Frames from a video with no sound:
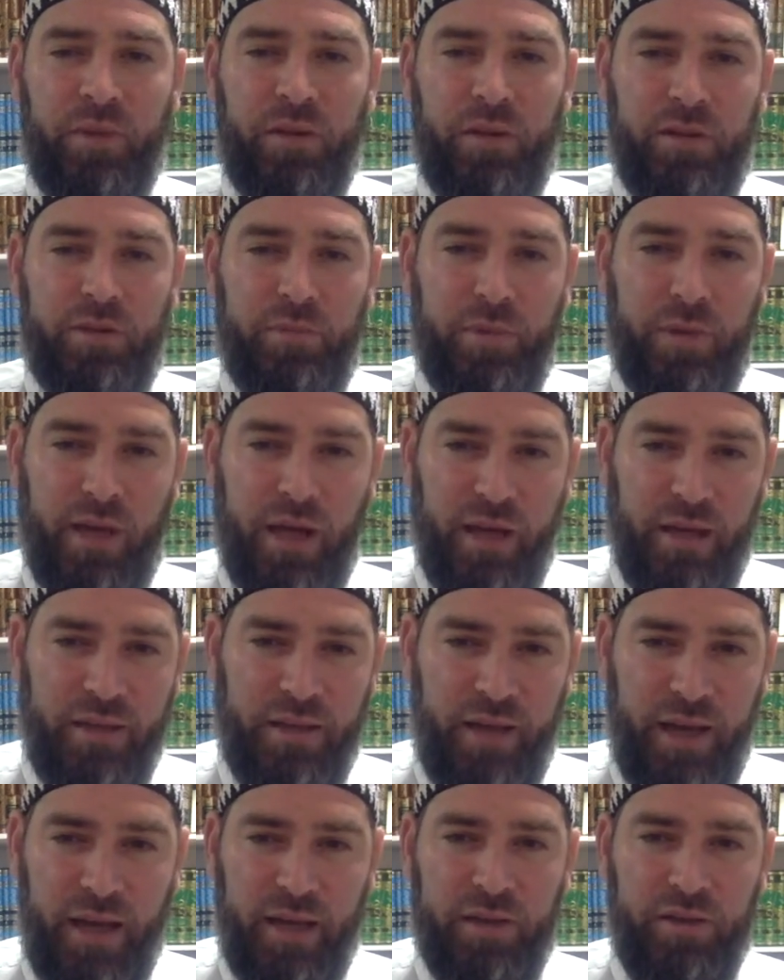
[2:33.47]
That's behind
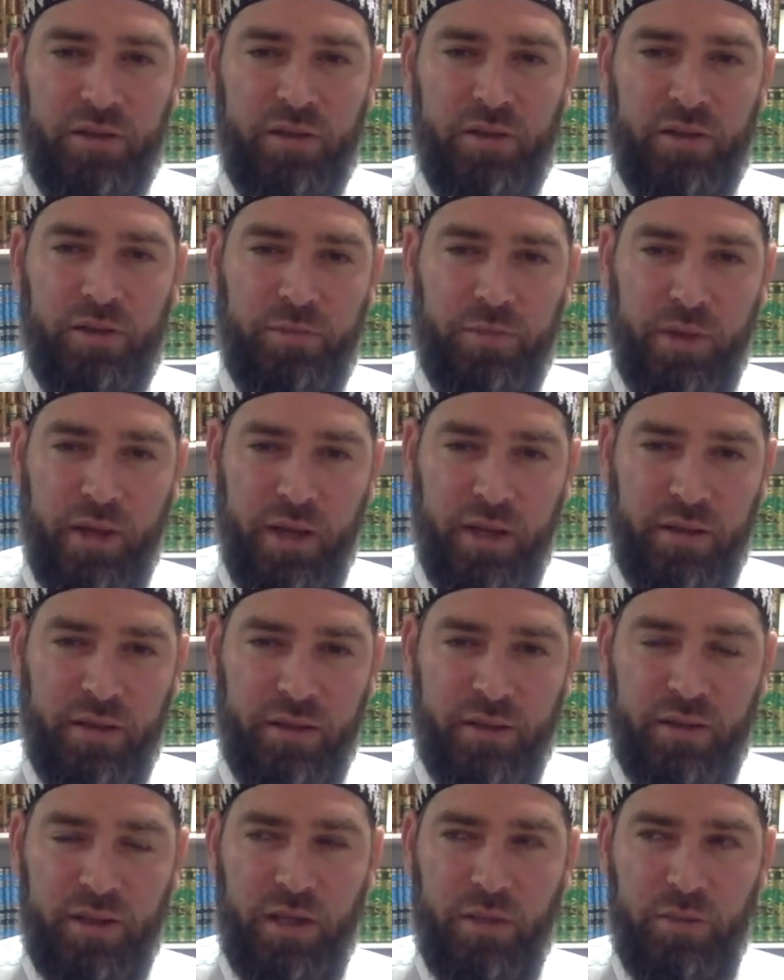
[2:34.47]
the action, that's behind the
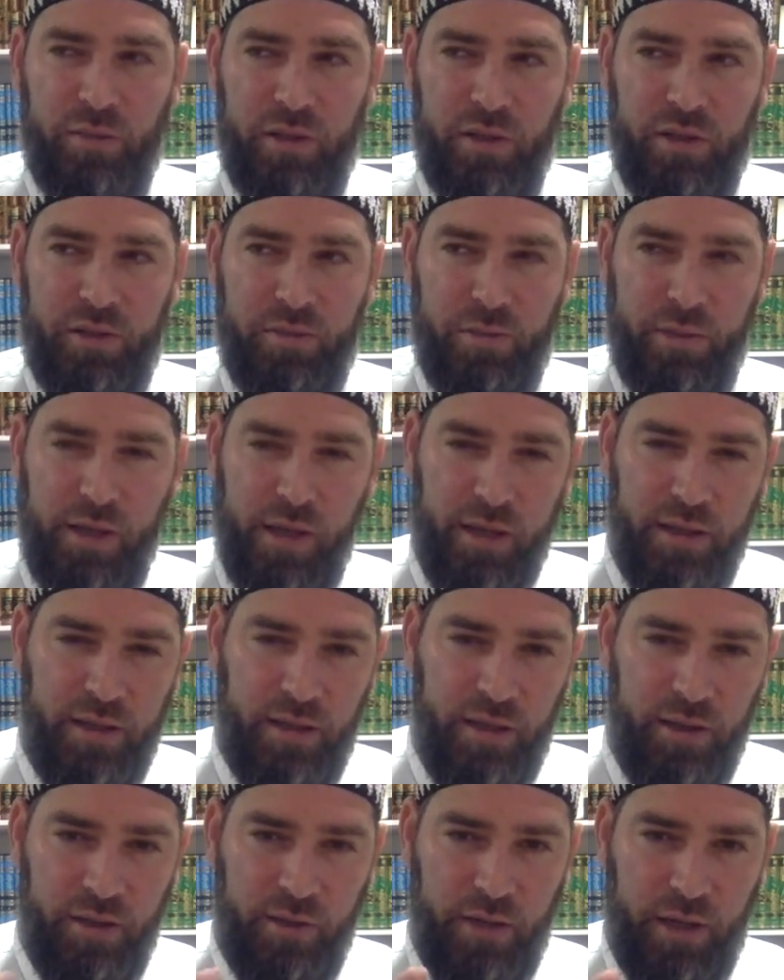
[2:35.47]
statement, that's behind
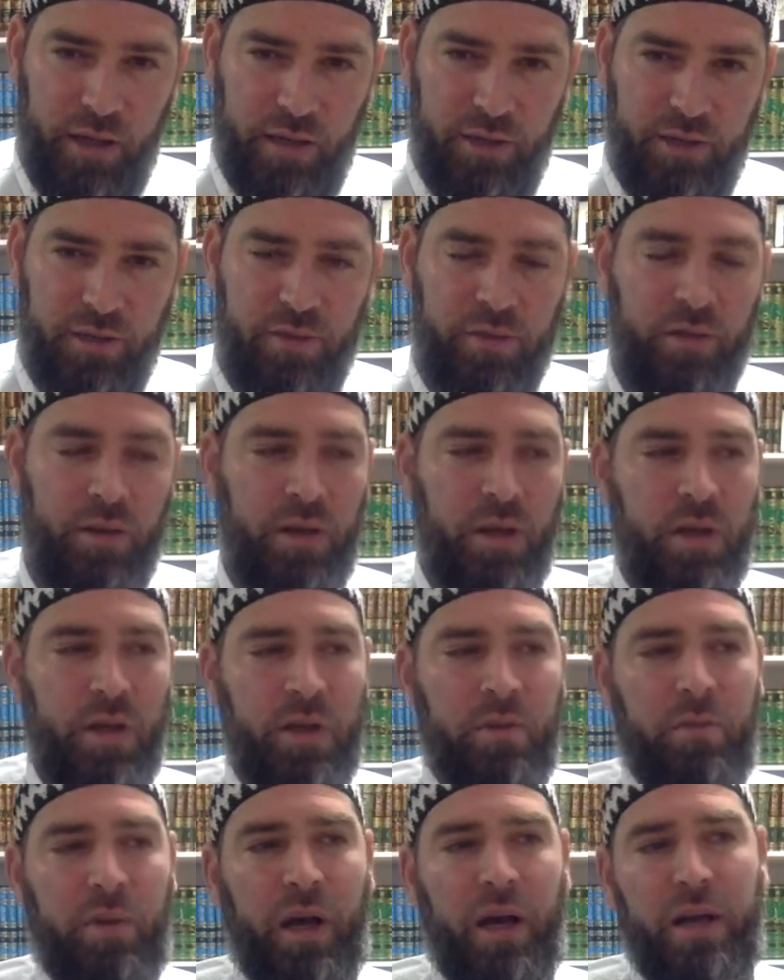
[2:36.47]
the interaction,
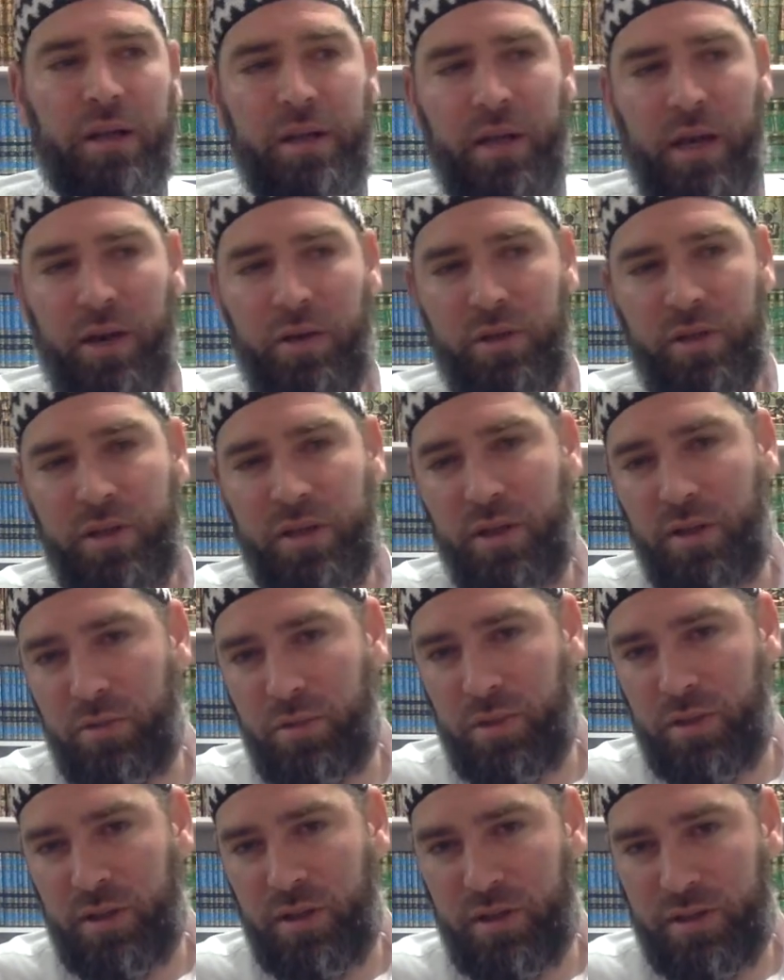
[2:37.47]
behind how he dealt
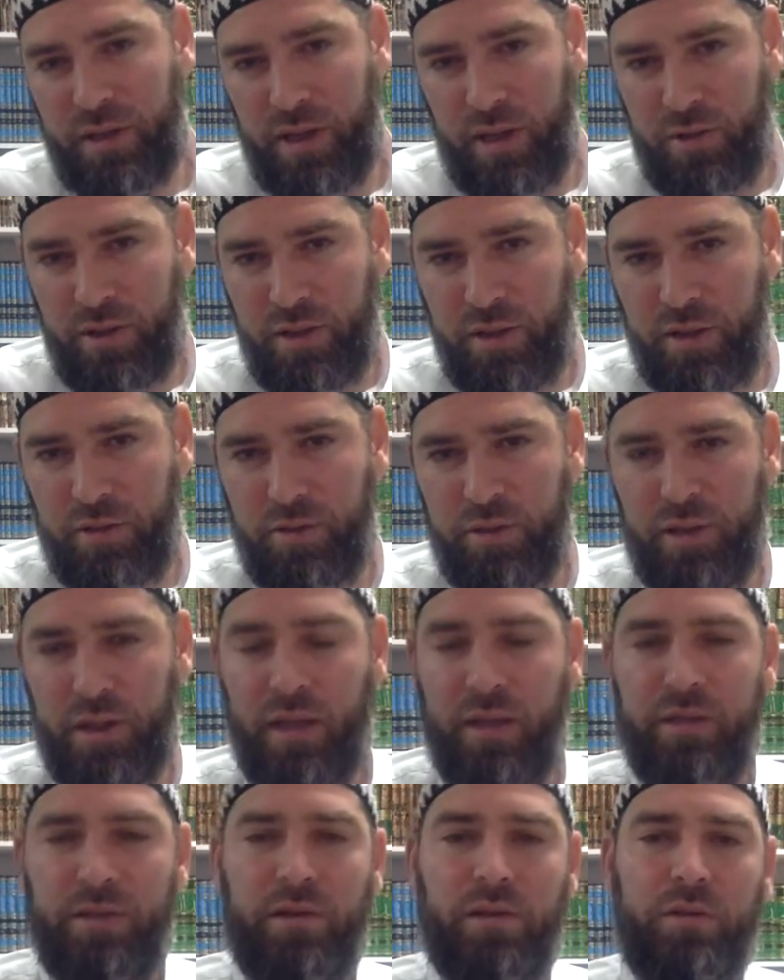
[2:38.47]
with this, how he dealt with
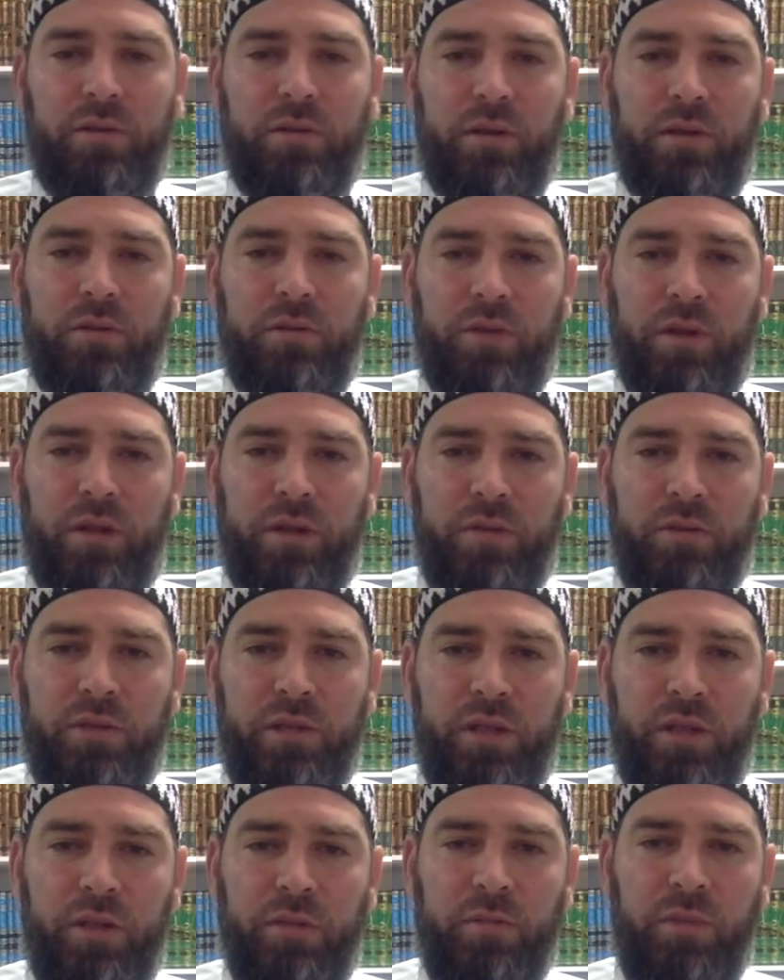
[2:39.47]
that sallallahu alaihi
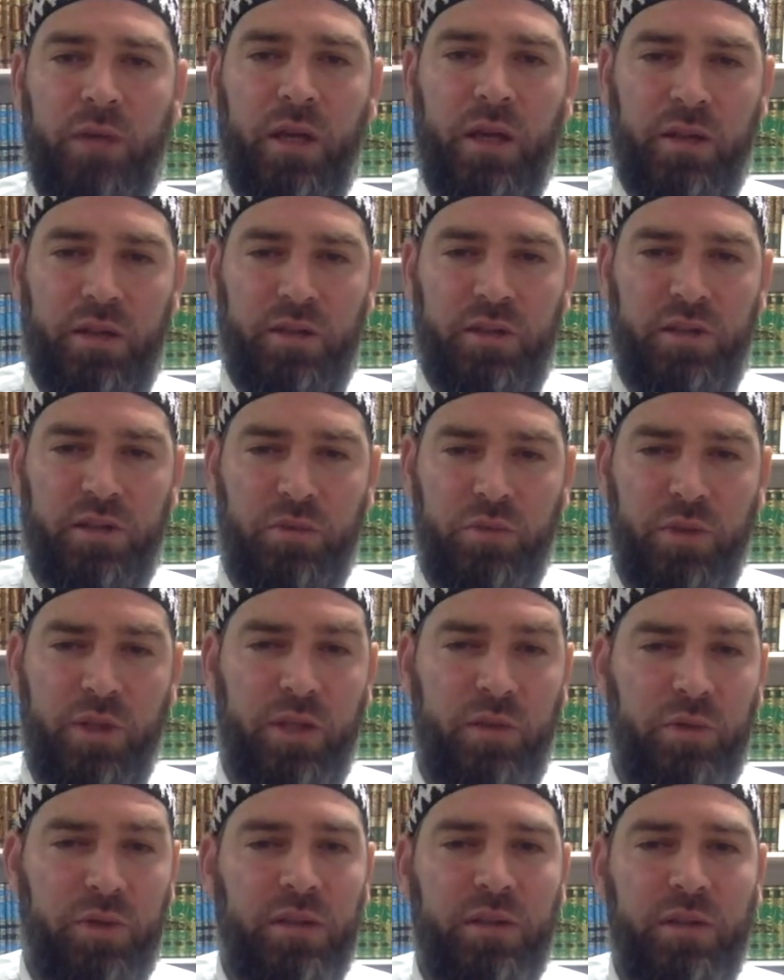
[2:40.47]
wasallam. This is
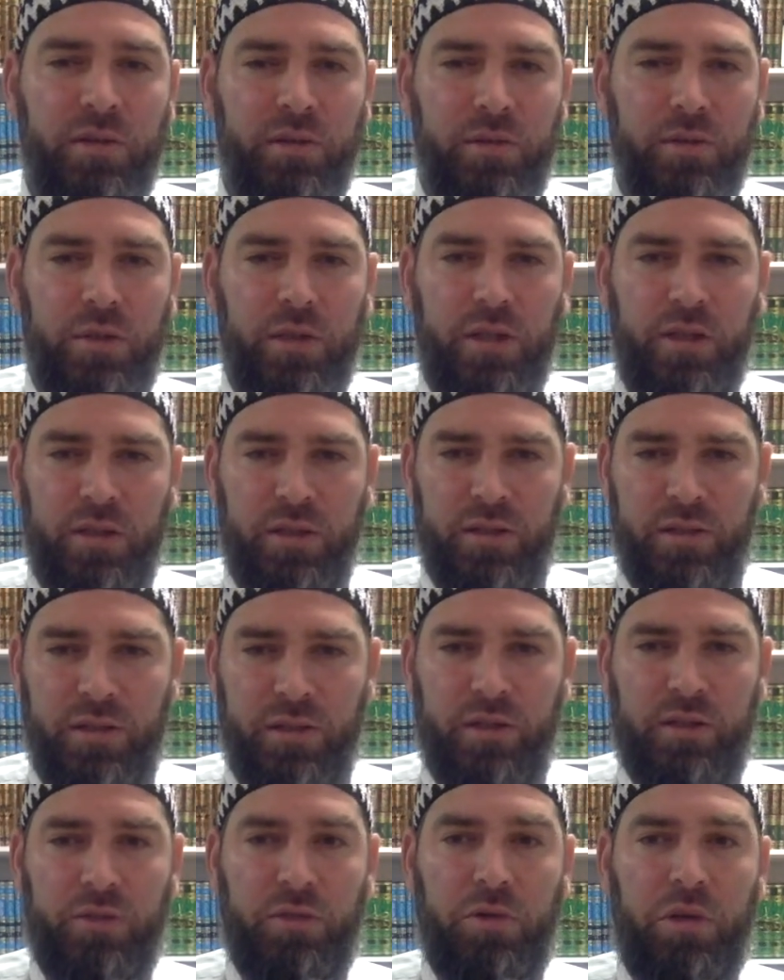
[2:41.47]
really what the sunnah is. The
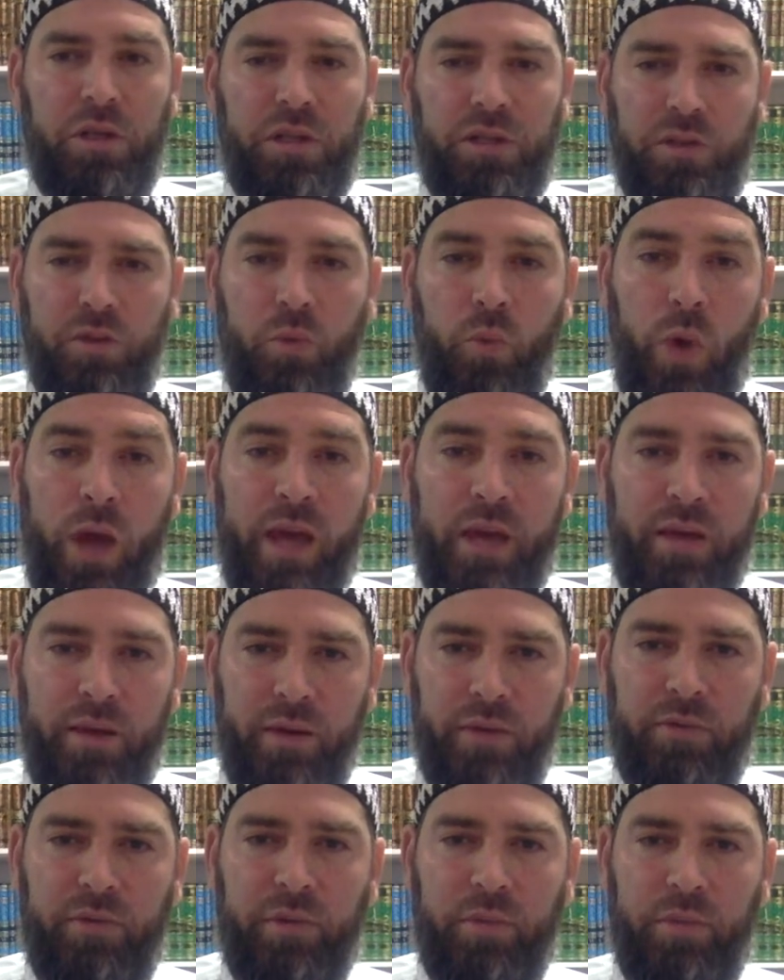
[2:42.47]
sunnah is the way
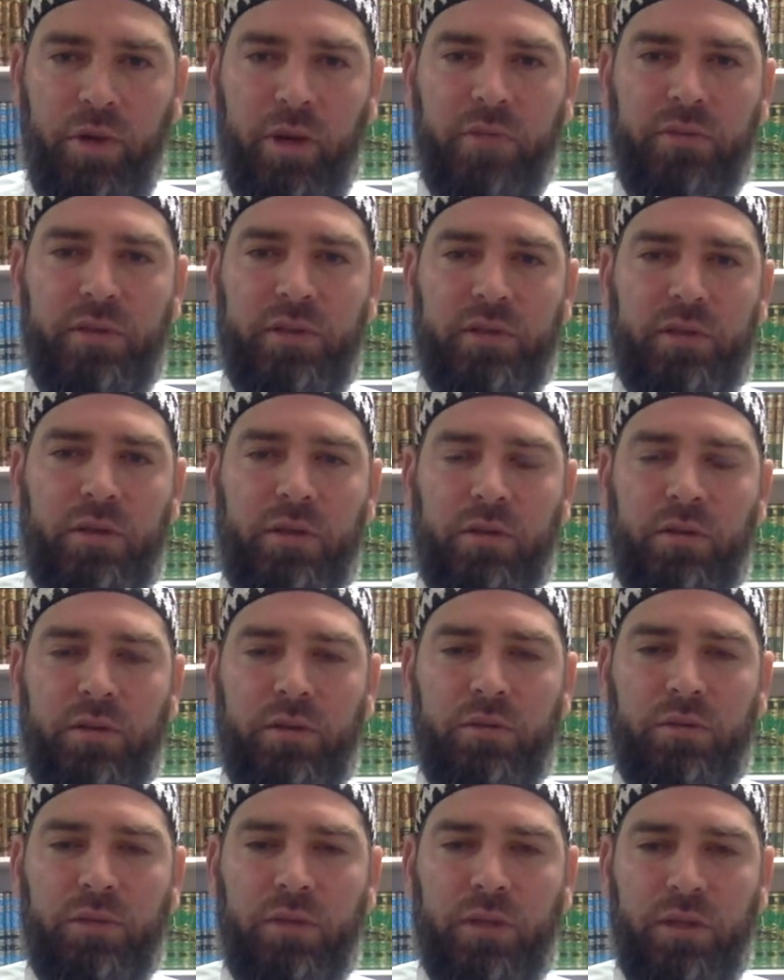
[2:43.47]
of the Prophet
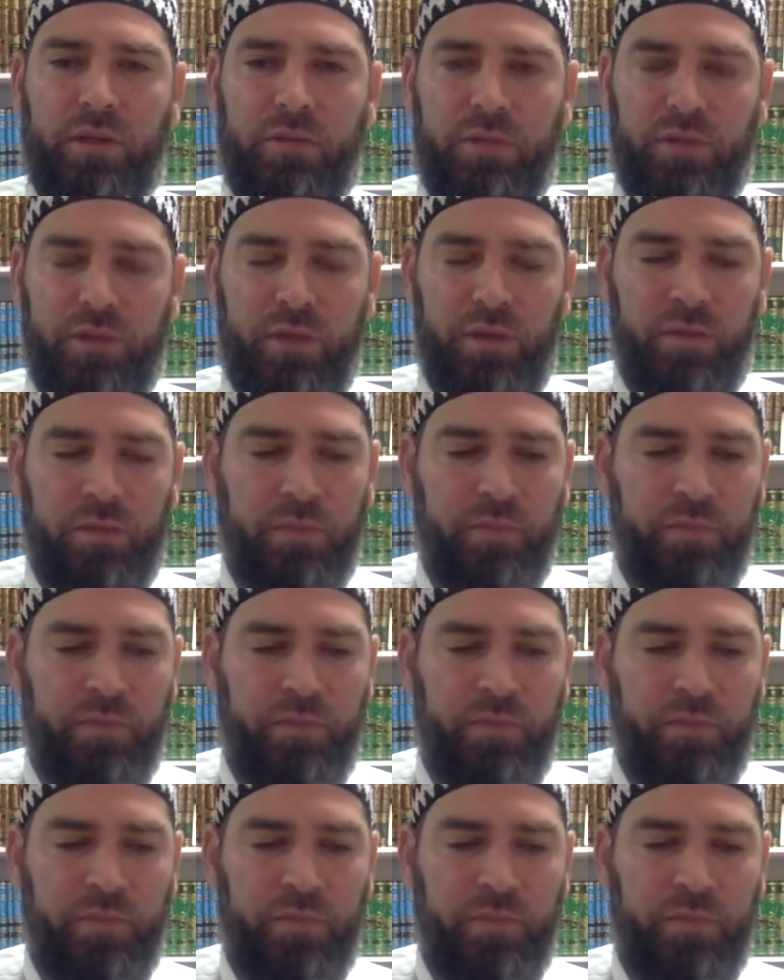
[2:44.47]
sallallahu alaihi wasallam.